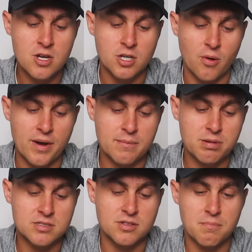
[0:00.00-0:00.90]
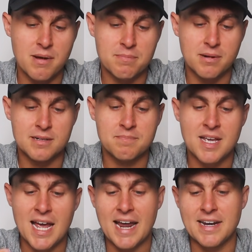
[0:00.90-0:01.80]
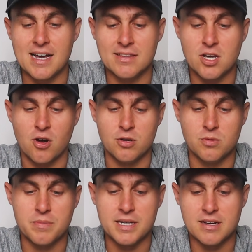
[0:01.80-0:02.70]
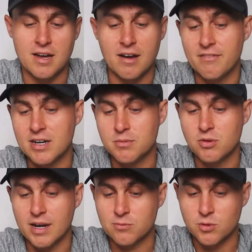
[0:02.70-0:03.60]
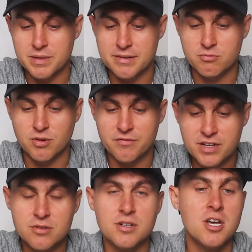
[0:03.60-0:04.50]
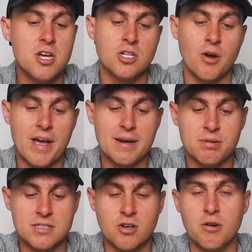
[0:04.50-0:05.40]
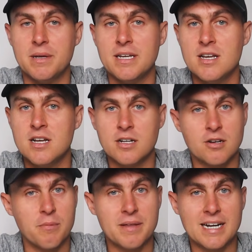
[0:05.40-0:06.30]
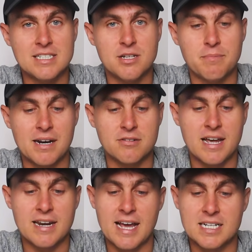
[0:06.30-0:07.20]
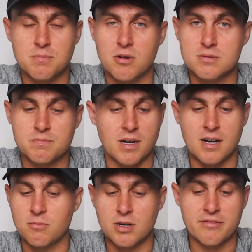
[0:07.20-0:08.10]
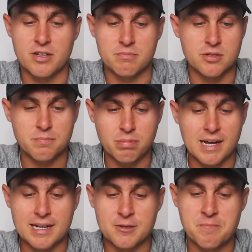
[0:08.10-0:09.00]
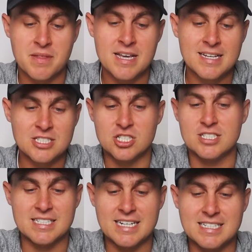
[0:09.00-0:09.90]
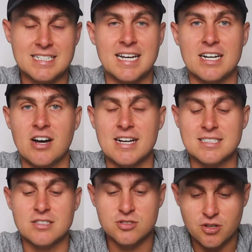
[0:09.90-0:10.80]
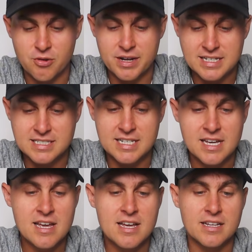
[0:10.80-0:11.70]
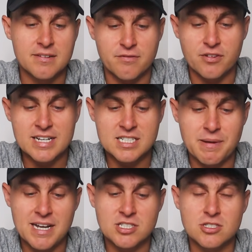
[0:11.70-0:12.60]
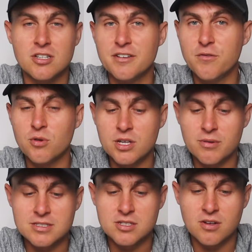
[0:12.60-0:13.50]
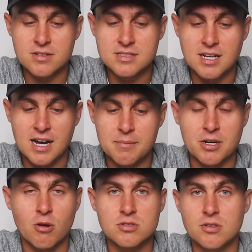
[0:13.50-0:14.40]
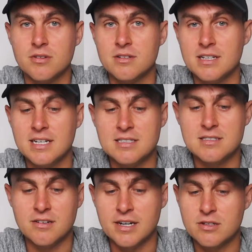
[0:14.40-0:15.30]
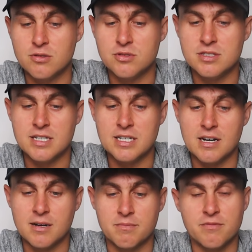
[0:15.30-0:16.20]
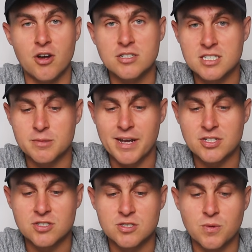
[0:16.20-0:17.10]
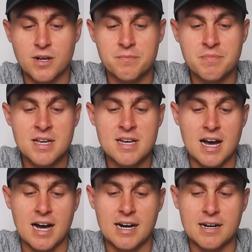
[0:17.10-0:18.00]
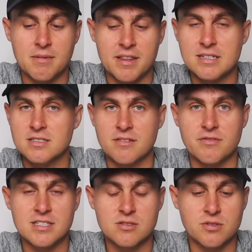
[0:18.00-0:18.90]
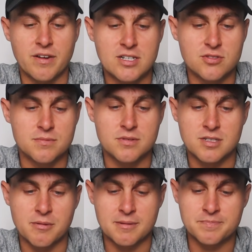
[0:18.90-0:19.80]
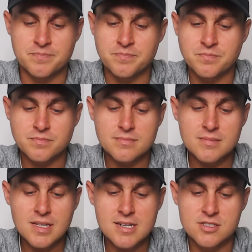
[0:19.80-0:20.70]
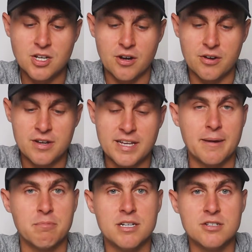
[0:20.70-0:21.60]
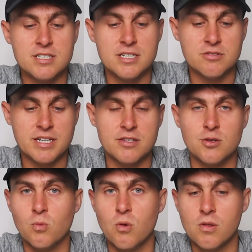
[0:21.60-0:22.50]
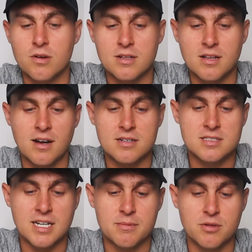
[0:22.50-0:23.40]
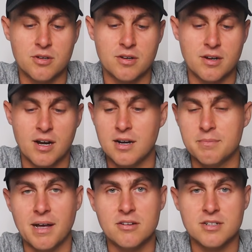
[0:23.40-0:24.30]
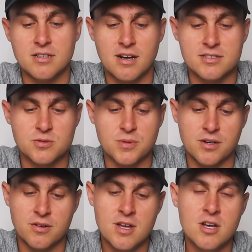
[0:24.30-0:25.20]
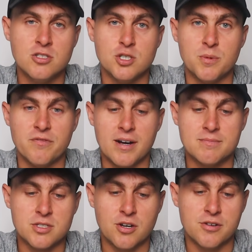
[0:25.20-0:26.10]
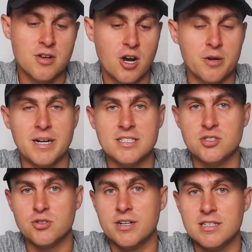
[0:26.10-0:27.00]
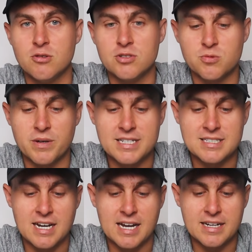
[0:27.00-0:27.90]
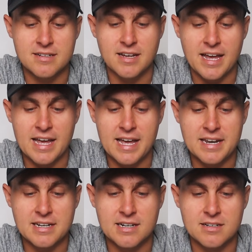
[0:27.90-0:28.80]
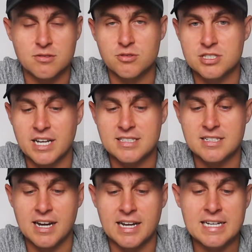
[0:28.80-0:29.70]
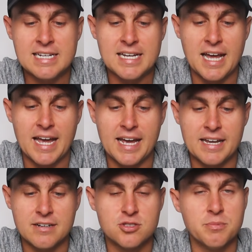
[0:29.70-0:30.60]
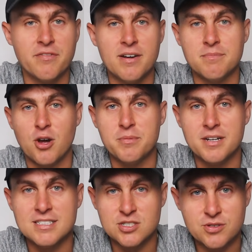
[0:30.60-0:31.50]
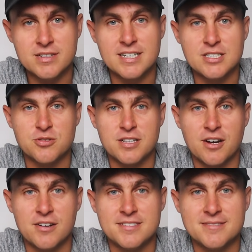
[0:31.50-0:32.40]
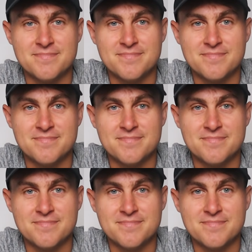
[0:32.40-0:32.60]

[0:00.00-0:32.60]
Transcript: Go ahead and press on the back button, and now the code will be available and will be revealed. Go ahead and press copy. Copy that into your Battle.net, Xbox, whatever you're playing on. Just as easy as that, guys. So easy. Free expansion. It's only $40 US, but it also includes the first expansion as well. I think it's like Vessel of Hatred or something. So yeah, pretty good deal. And you get the new Warlock class, Diablo Paladin class as well. Super fun. So hope you guys enjoyed launch week today and launch day today, and should be fun. Hope you guys enjoyed. Enjoy the codes.